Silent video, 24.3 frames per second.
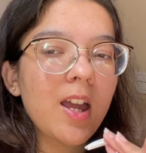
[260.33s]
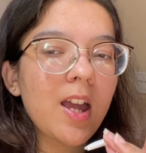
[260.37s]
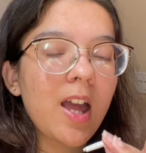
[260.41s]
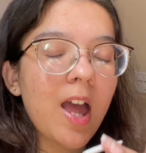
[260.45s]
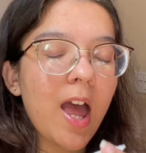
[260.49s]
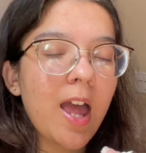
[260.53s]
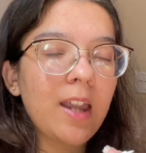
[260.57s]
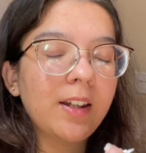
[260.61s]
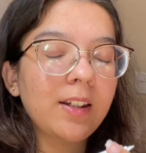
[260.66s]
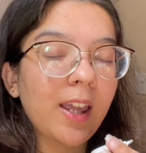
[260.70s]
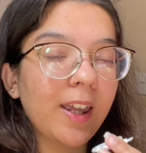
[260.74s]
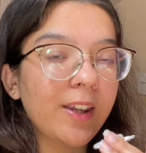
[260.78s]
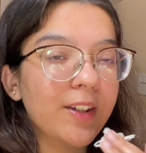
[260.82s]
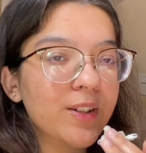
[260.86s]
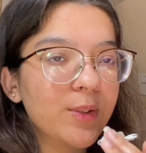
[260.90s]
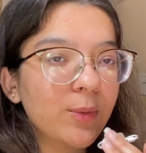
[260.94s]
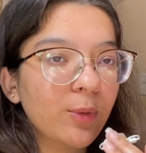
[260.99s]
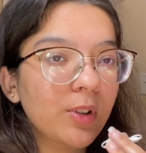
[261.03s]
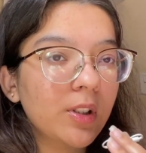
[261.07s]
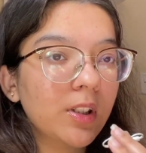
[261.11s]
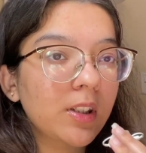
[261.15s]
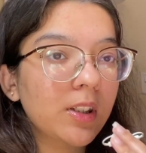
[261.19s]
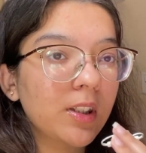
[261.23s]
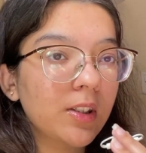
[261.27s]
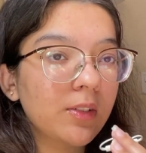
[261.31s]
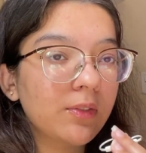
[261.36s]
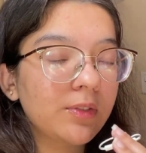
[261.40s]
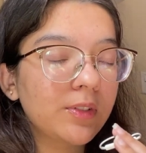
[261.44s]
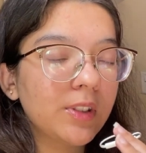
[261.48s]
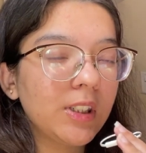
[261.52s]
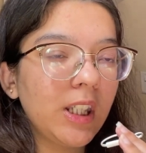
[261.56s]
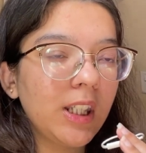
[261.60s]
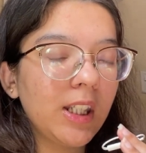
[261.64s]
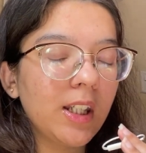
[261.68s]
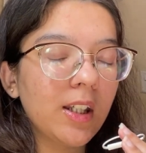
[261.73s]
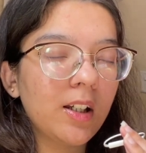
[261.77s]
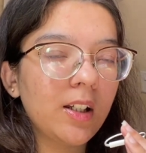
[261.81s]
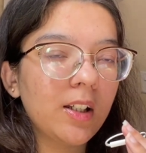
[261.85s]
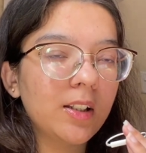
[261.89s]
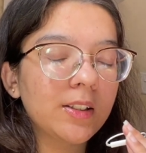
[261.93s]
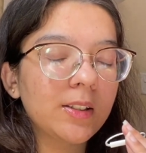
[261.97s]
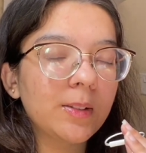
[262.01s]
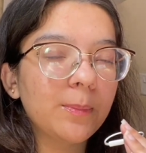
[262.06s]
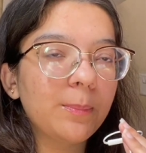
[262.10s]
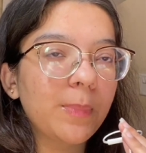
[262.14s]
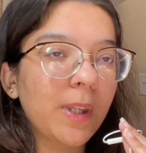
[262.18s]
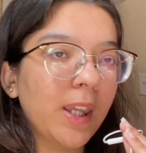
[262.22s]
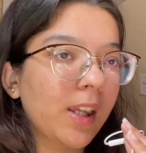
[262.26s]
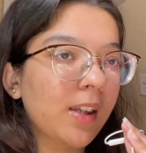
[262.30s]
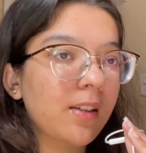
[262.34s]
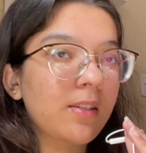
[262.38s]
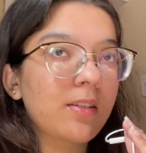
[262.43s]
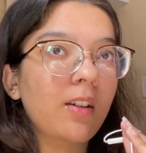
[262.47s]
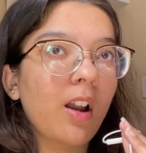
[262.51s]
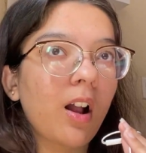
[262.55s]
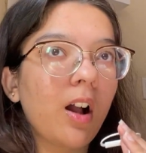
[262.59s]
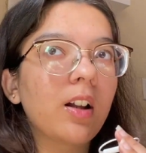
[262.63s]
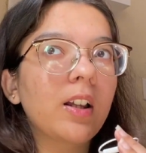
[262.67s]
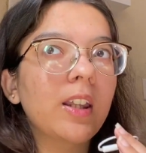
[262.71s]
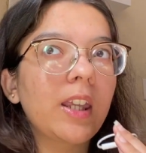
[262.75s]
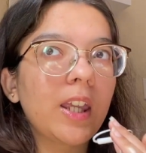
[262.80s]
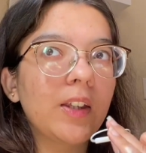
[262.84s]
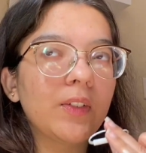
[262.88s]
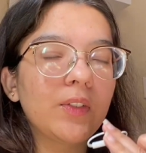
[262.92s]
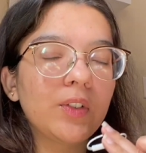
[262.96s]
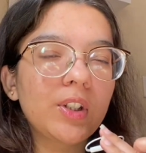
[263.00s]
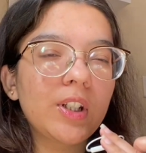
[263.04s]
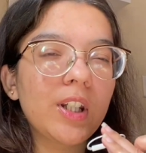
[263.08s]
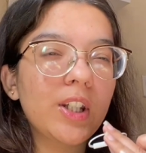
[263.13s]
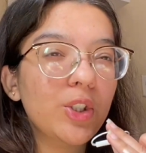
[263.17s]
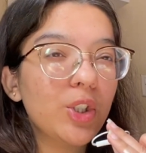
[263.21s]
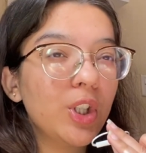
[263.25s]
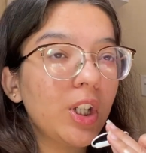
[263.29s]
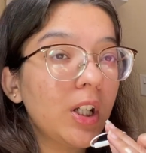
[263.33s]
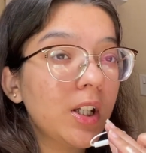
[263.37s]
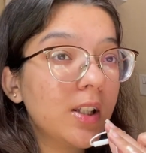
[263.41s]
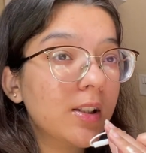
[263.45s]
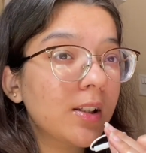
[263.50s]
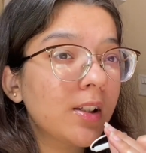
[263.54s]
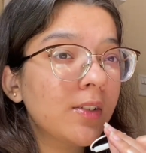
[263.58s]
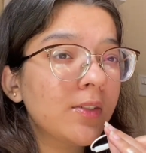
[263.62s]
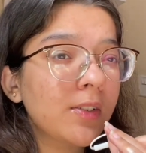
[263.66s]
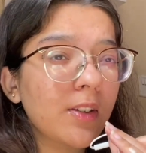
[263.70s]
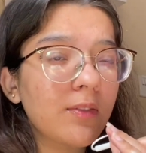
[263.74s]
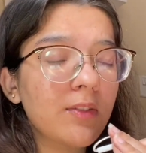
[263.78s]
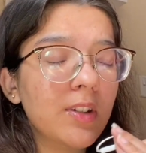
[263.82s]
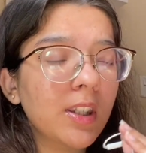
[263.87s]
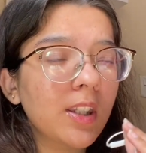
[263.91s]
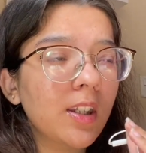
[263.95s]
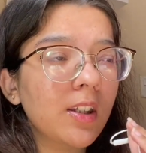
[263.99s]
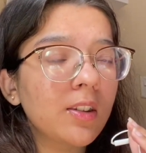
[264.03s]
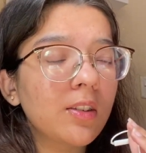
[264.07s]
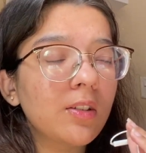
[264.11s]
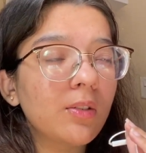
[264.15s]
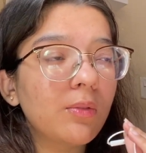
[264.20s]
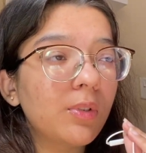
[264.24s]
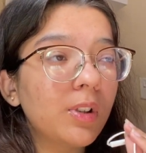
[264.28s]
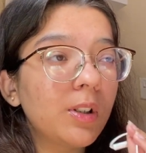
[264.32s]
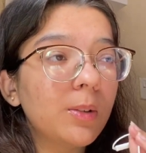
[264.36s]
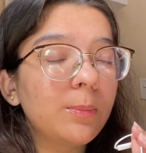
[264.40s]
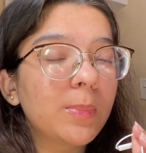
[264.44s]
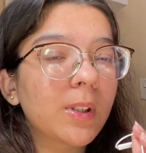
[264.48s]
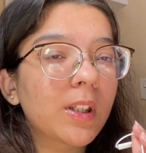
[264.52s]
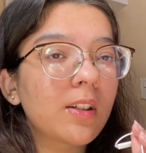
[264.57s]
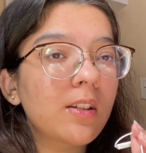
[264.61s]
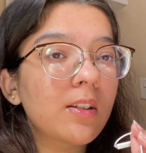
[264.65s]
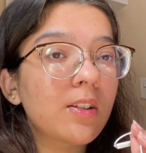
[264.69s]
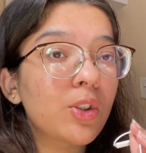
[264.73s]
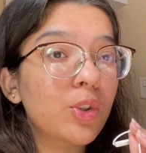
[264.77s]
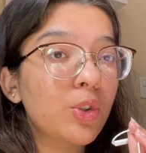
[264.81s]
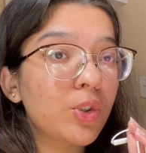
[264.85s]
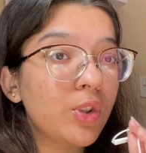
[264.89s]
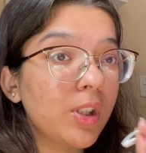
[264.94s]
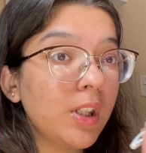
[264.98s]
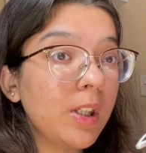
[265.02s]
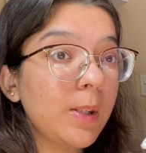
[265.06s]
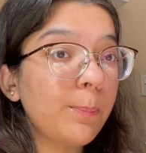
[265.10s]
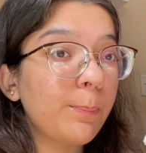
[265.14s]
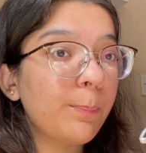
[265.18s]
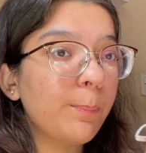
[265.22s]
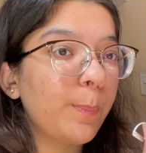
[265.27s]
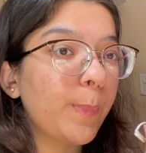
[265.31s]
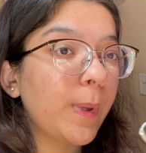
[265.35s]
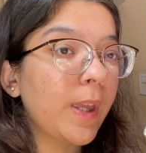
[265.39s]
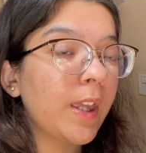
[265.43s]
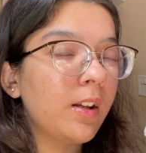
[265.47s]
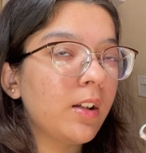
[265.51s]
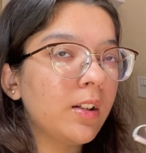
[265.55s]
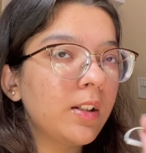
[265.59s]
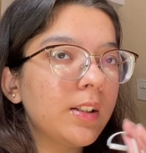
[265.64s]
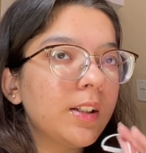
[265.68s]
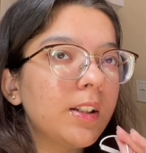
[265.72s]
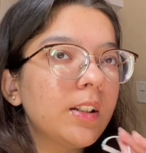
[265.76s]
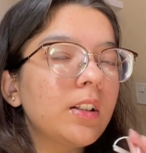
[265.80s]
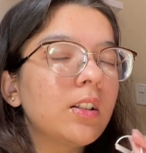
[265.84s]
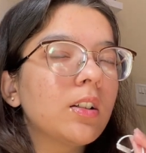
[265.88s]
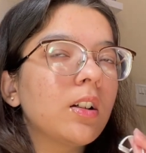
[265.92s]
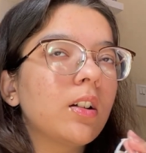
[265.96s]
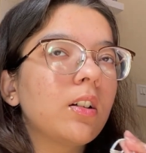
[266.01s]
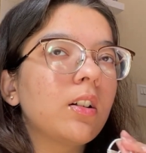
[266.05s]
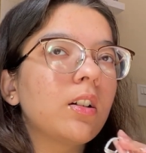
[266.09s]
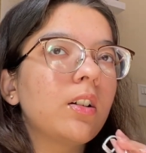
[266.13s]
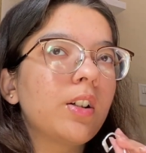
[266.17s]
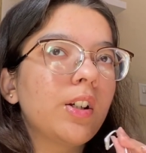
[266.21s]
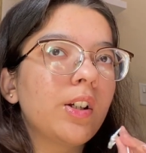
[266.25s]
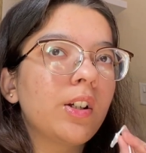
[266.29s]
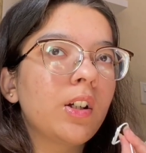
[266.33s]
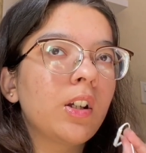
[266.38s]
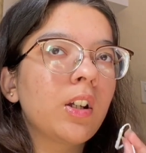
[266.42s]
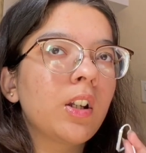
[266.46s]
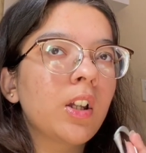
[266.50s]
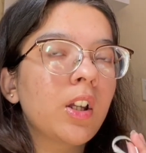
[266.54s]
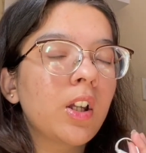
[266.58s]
And I just want to give Nina the biggest hug ever, and she deserves everything in the world because she parented her